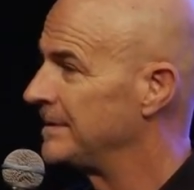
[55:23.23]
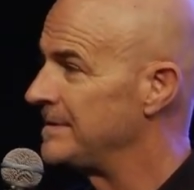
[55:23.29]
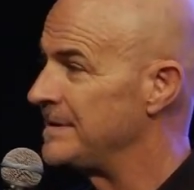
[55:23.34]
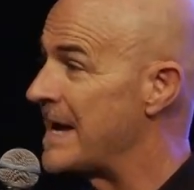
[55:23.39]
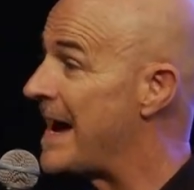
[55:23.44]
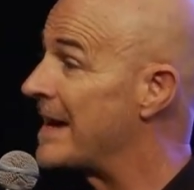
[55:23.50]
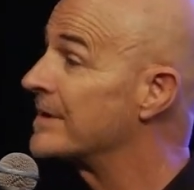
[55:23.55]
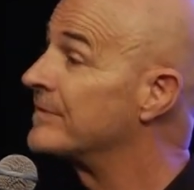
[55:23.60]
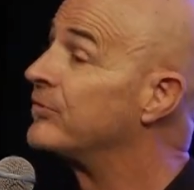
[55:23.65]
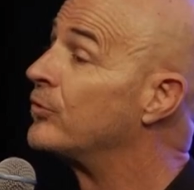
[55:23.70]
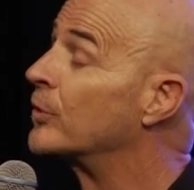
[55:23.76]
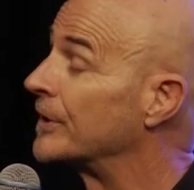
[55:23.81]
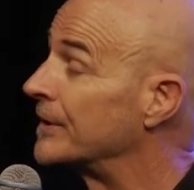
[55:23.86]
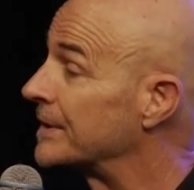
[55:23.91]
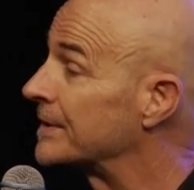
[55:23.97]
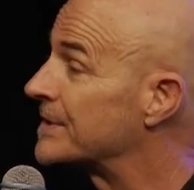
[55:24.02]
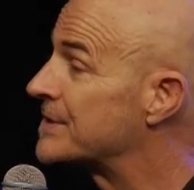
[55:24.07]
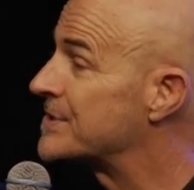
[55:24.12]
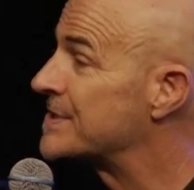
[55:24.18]
not of
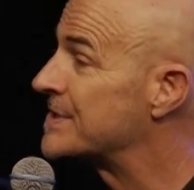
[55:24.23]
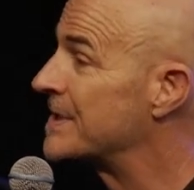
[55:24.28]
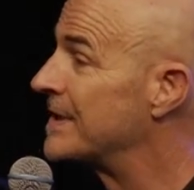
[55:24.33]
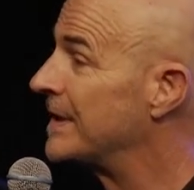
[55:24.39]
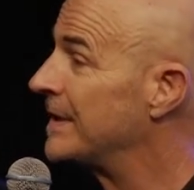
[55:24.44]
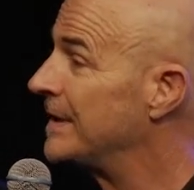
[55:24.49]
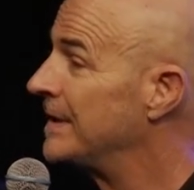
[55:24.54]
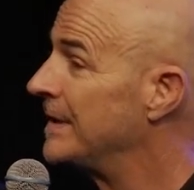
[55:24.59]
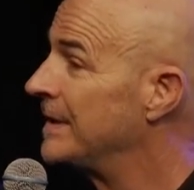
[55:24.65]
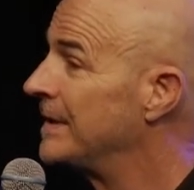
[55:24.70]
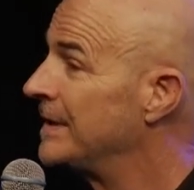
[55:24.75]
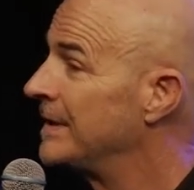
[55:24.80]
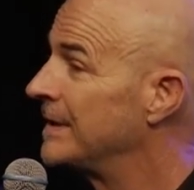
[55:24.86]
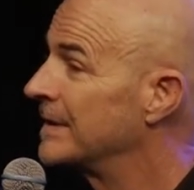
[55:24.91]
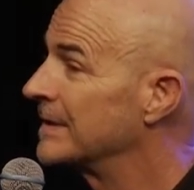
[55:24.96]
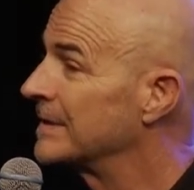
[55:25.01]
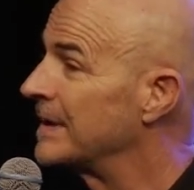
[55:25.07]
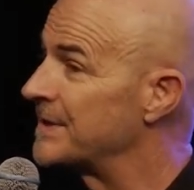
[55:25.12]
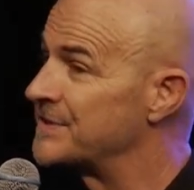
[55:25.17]
works,
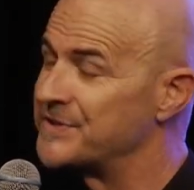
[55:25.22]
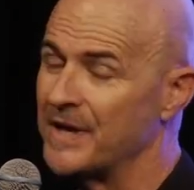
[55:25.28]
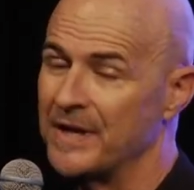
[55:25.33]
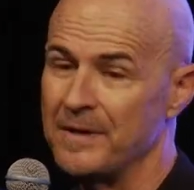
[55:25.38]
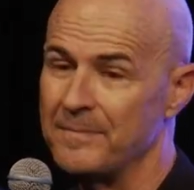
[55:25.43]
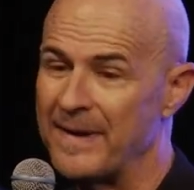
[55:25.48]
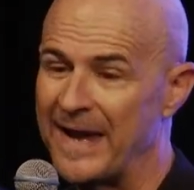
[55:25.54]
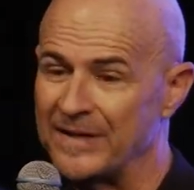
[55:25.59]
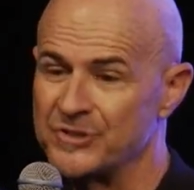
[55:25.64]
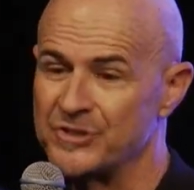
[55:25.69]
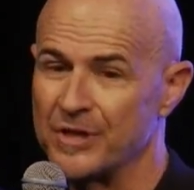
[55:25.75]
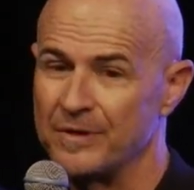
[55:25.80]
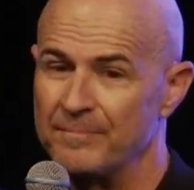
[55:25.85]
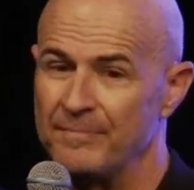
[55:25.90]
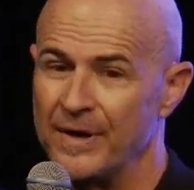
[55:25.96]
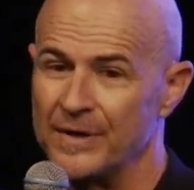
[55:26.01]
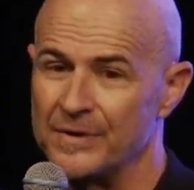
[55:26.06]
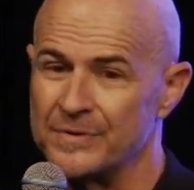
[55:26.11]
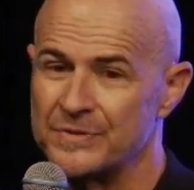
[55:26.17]
lest any man
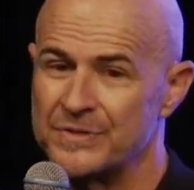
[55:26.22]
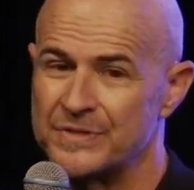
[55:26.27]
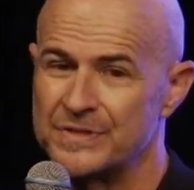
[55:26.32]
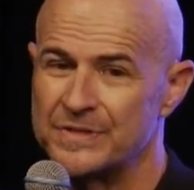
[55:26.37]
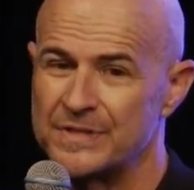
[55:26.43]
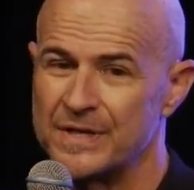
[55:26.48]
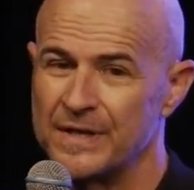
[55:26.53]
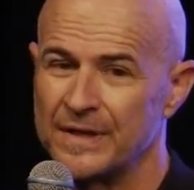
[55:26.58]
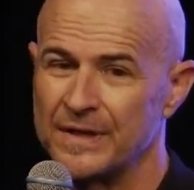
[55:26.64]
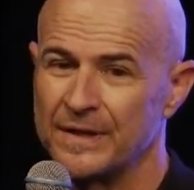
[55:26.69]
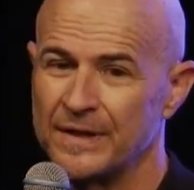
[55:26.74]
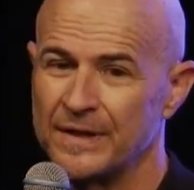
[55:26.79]
should boast.